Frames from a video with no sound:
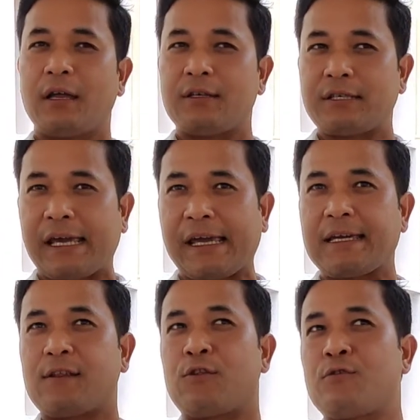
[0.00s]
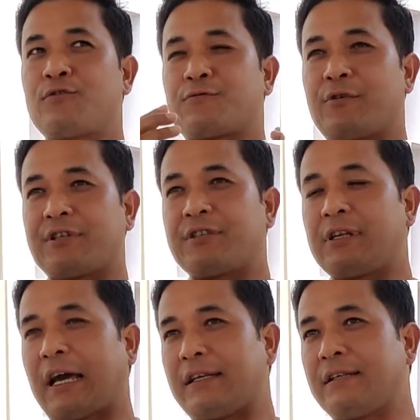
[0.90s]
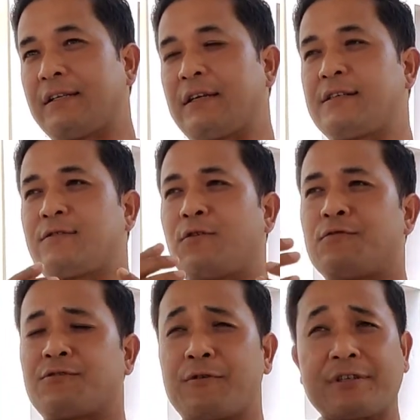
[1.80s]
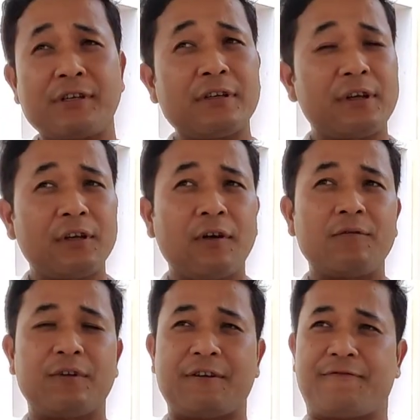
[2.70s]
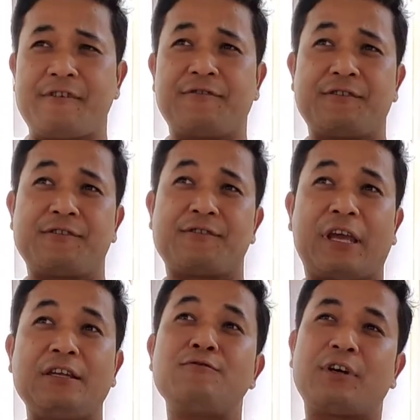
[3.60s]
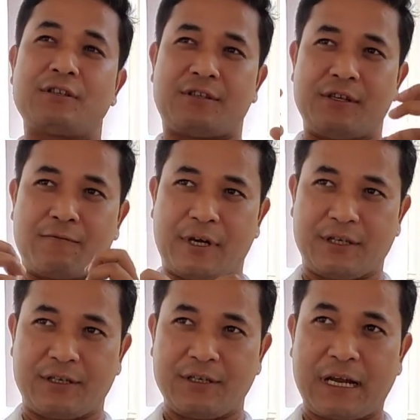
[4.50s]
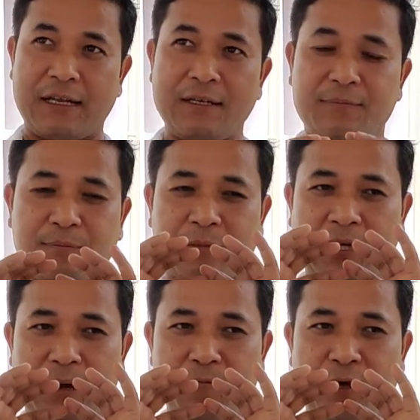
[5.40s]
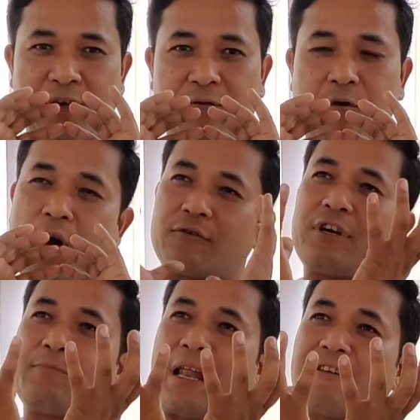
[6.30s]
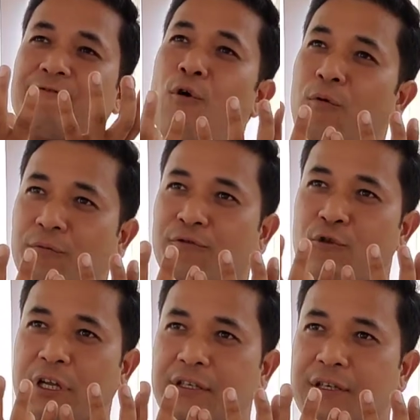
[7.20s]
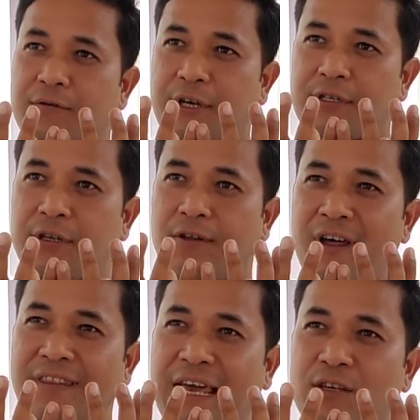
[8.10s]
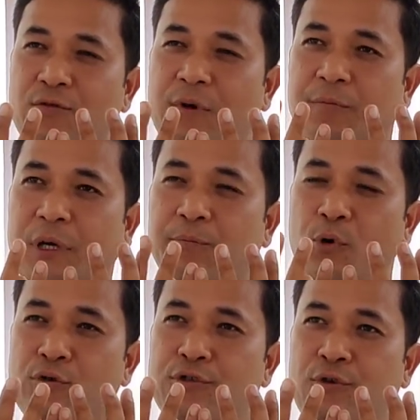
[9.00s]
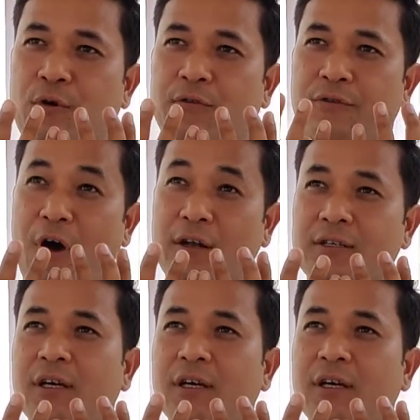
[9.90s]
take those regional identities, those regional differences into consideration, and then come with a concrete platform for the integration. Not that you impose your thought,